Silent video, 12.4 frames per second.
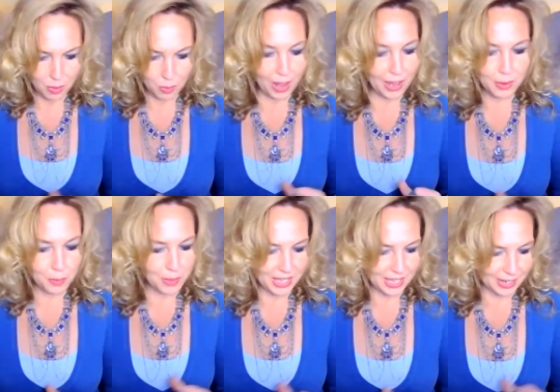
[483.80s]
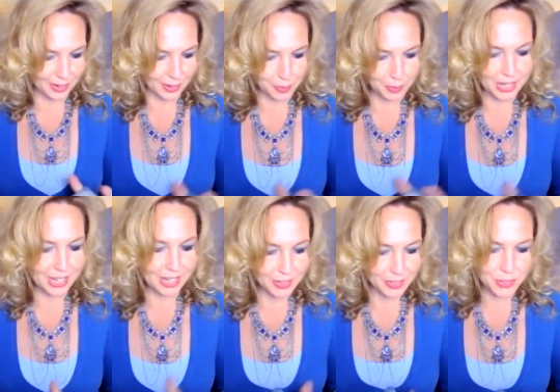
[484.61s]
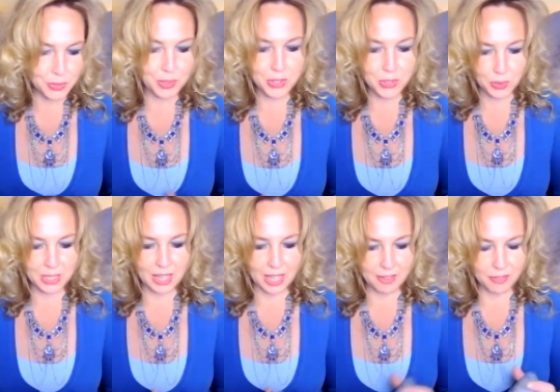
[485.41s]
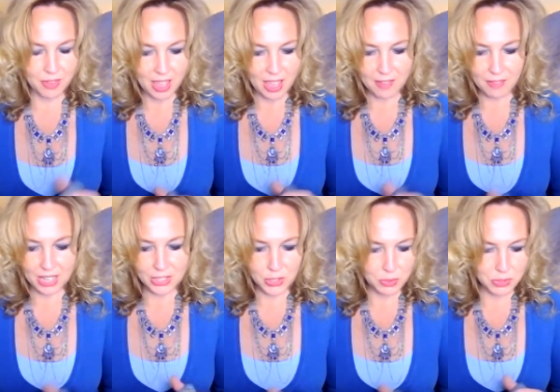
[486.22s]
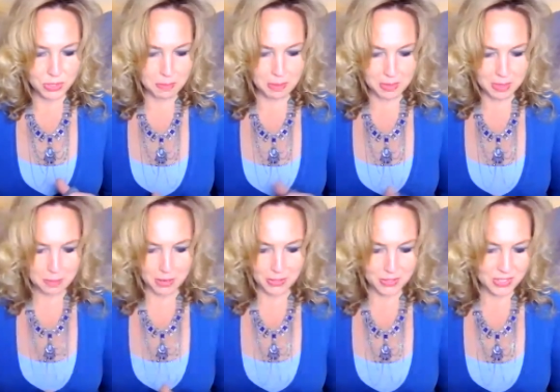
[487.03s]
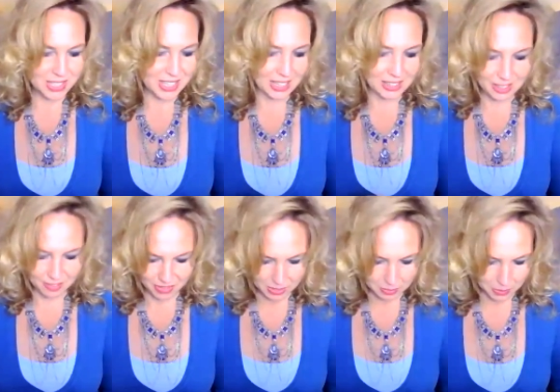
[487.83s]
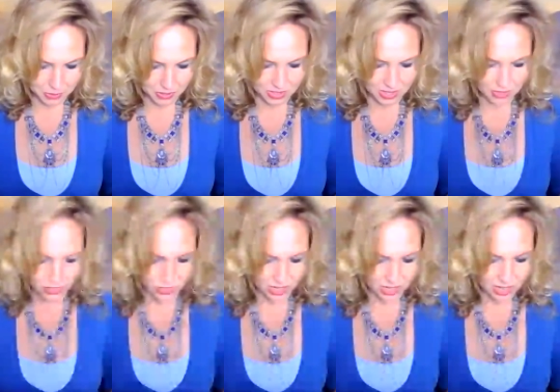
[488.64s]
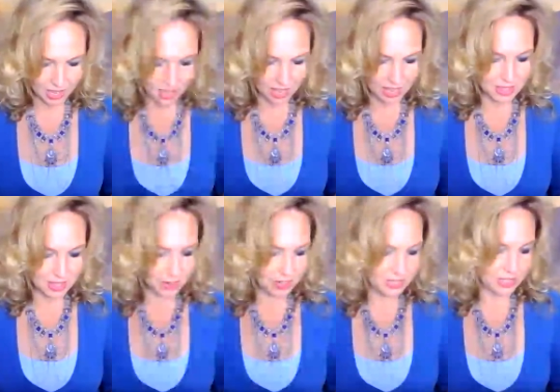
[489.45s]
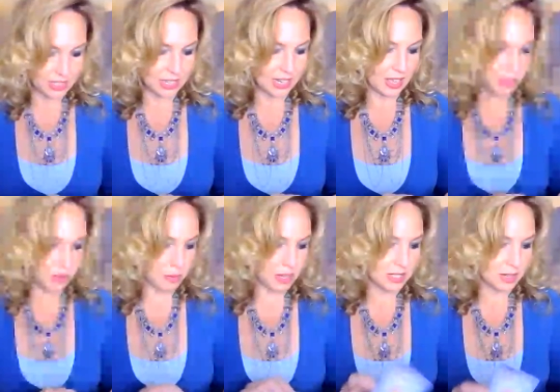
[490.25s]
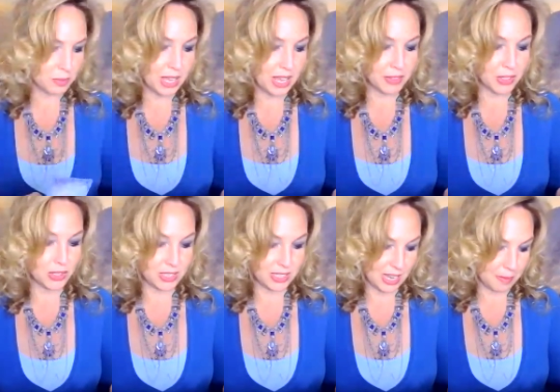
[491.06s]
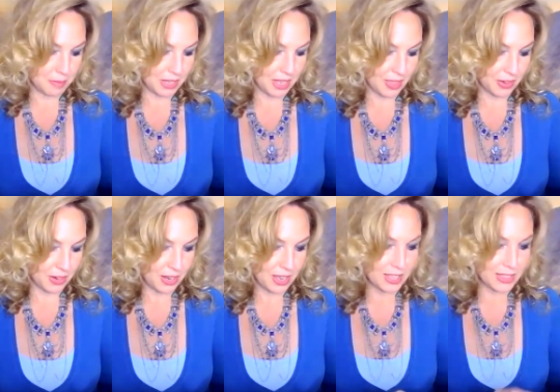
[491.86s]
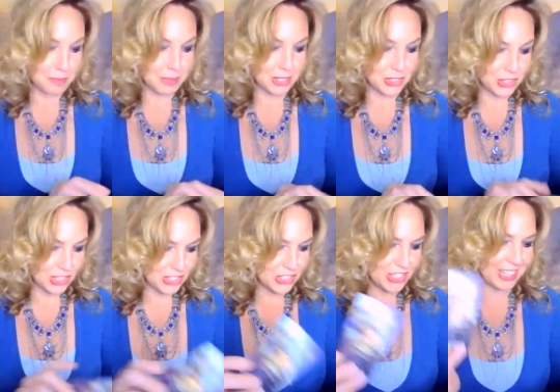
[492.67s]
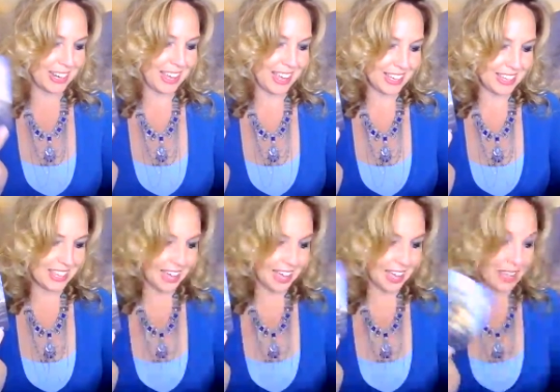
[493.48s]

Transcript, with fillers: Why are we here? We're here to enjoy life. If I choose to be with a partner, it's because I love this person's energy. There isn't any other reason. We have a good time together. The magician, heck yeah.